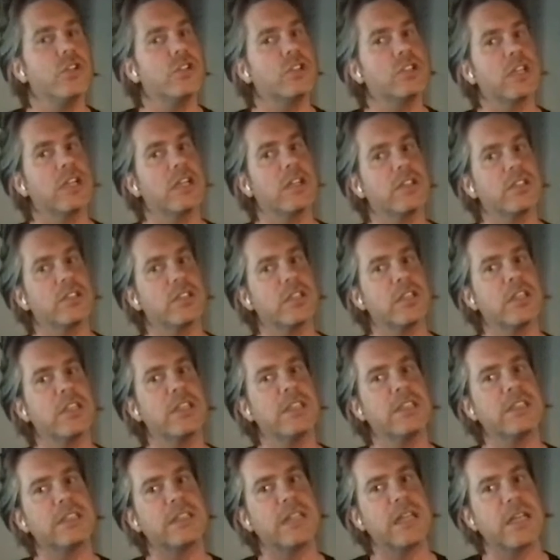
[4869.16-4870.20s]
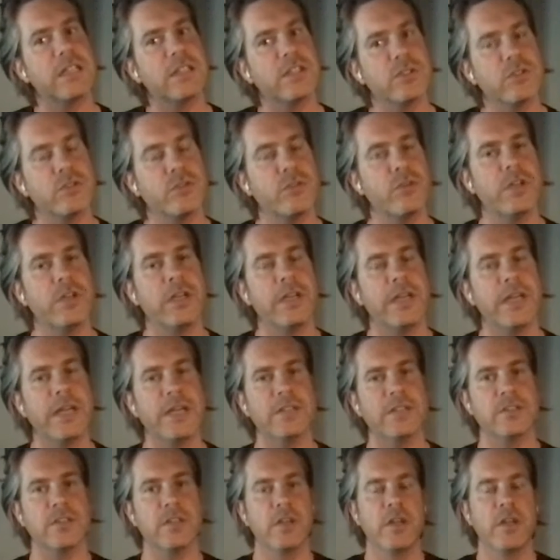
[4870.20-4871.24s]
You suddenly start to
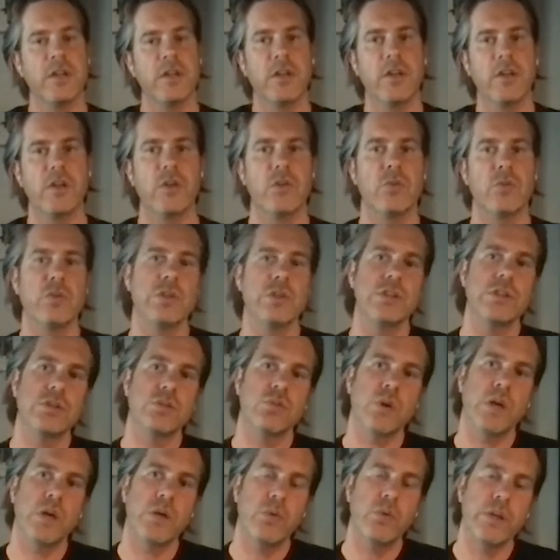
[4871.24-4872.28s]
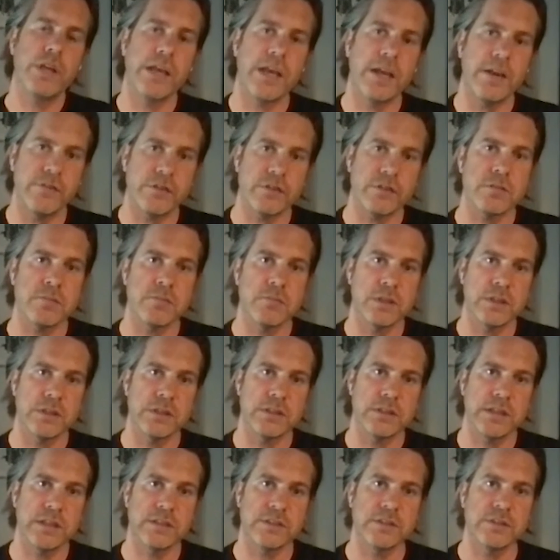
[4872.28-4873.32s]
relax, which is why we have some
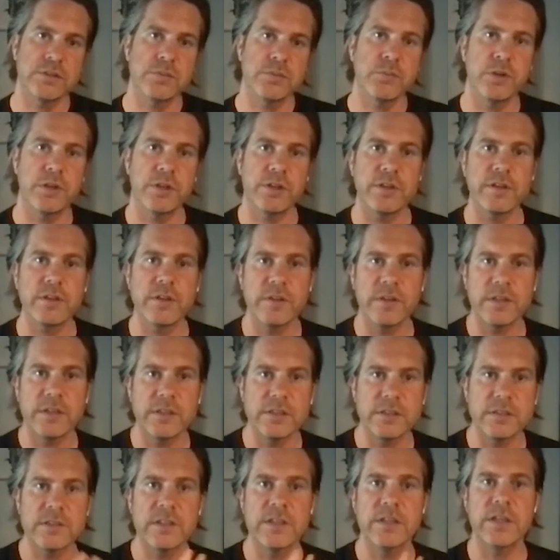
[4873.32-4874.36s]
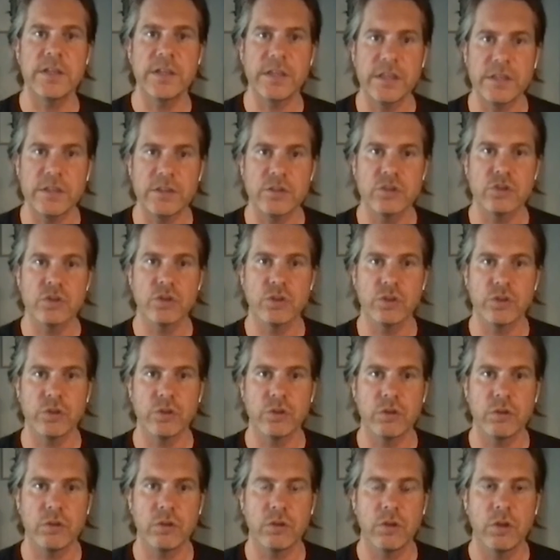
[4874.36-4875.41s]
montages, but then it's an
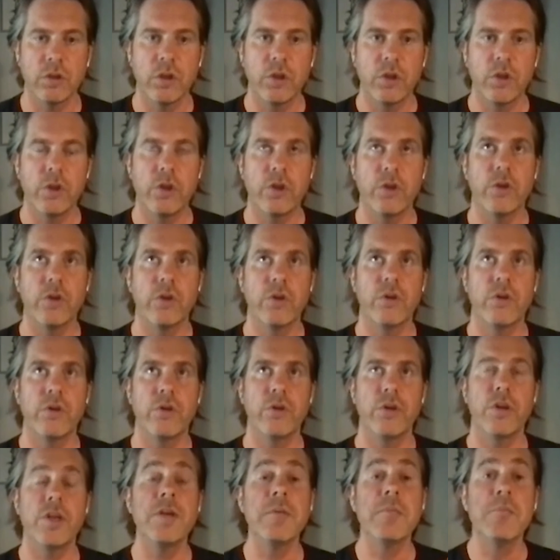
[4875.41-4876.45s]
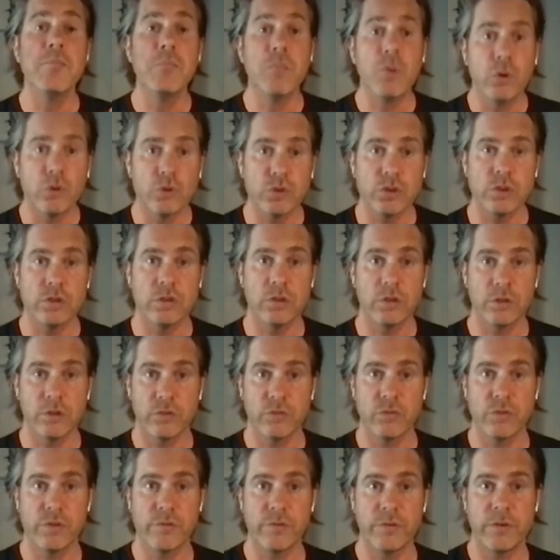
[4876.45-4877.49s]
internal, emotional
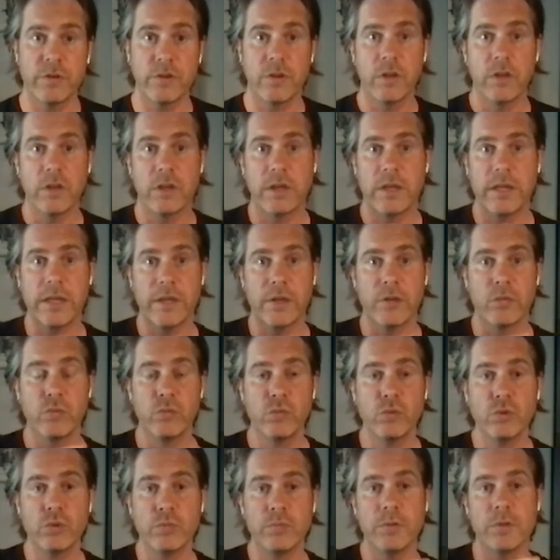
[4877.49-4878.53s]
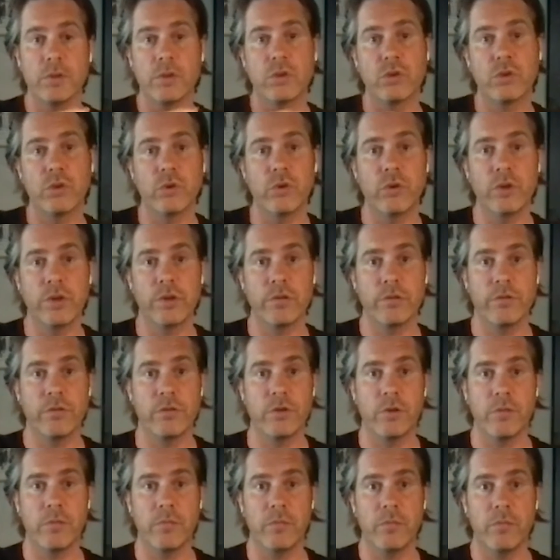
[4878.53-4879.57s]
driven, like Ruben going
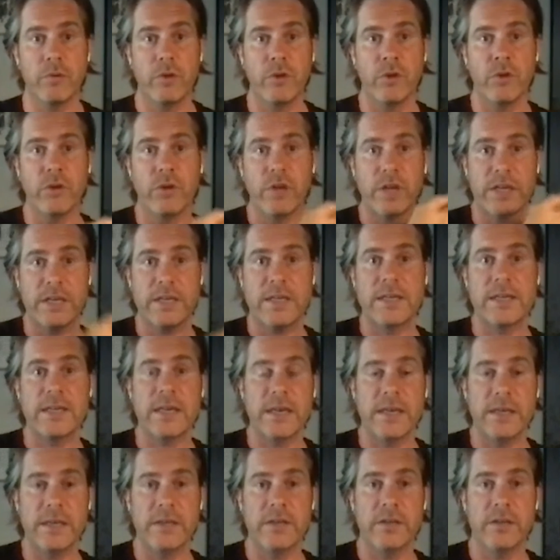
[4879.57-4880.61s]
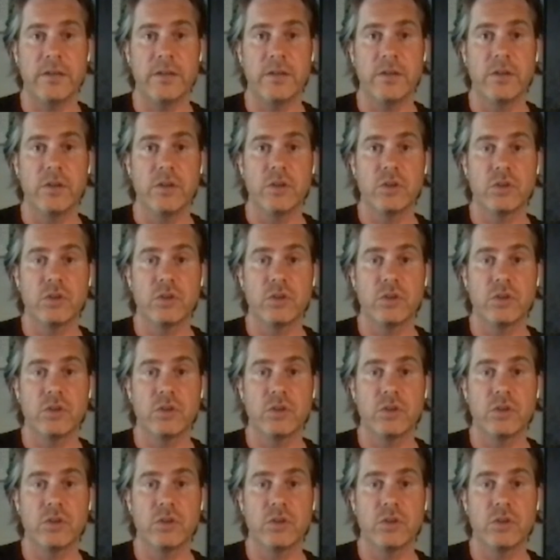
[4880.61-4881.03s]
from a diner